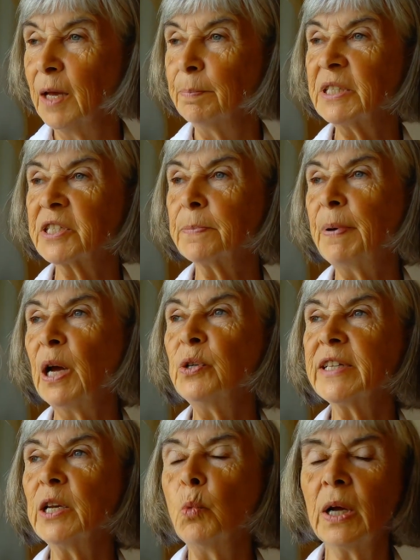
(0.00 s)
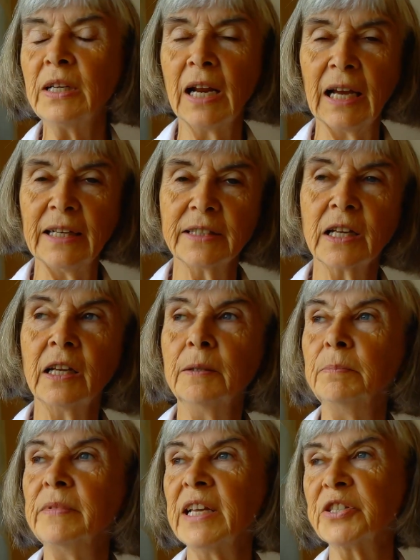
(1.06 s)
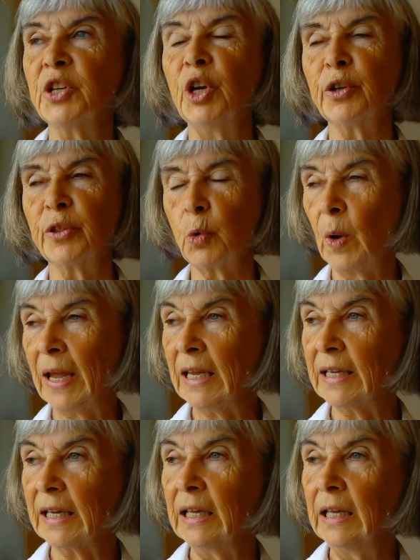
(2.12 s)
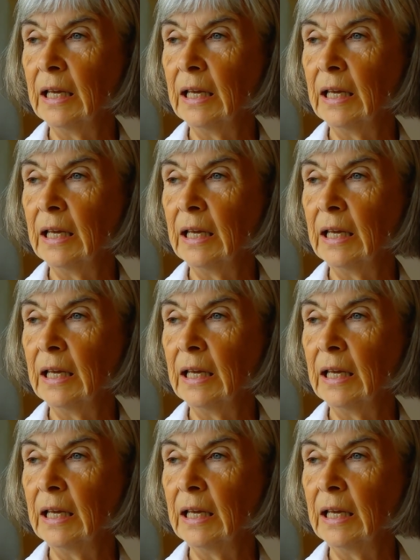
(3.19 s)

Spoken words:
But supposing one night there's an earthquake